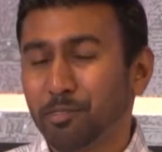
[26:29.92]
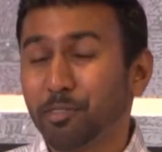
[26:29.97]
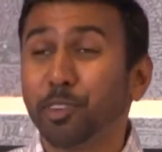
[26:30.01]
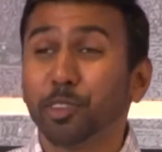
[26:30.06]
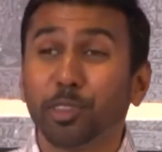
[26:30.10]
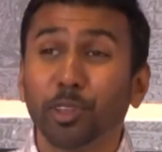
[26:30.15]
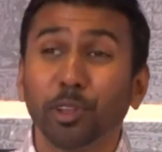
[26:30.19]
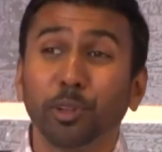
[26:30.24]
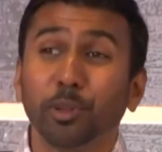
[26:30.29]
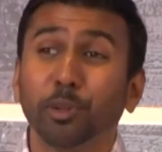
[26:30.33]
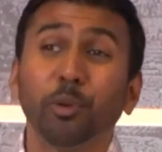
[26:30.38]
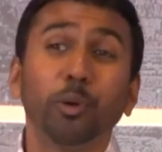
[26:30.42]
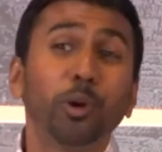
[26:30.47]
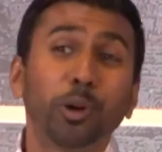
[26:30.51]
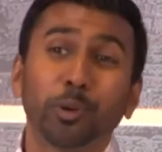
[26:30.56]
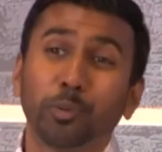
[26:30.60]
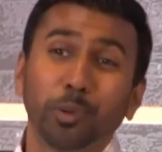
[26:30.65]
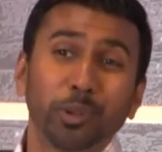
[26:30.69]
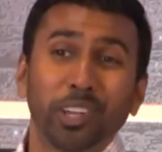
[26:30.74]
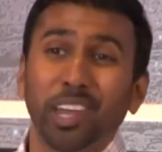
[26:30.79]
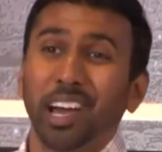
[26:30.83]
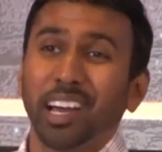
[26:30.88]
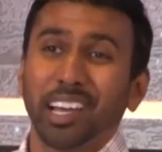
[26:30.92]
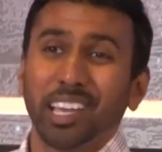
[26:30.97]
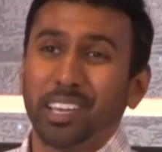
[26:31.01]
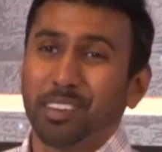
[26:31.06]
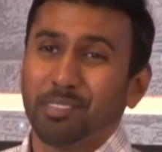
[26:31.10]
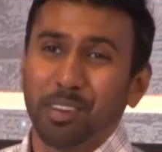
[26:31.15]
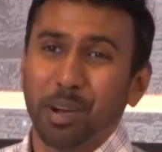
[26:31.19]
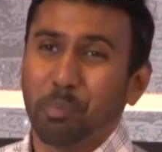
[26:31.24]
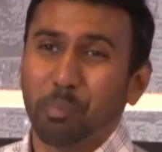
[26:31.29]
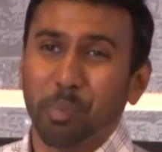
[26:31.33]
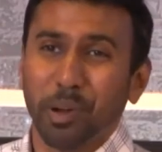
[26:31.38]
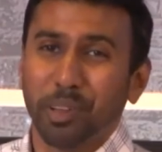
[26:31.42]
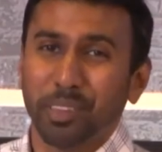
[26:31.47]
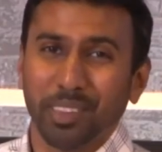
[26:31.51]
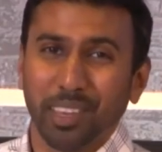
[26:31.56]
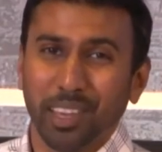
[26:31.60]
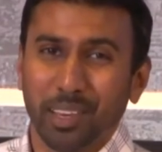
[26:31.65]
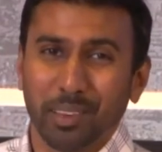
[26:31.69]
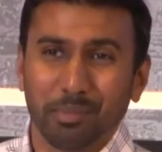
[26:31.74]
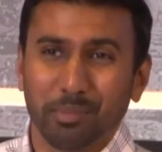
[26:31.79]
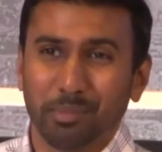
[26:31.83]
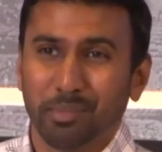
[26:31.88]
For the Lord will not give up on
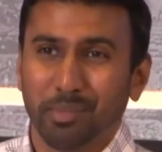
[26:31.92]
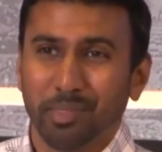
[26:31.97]
them.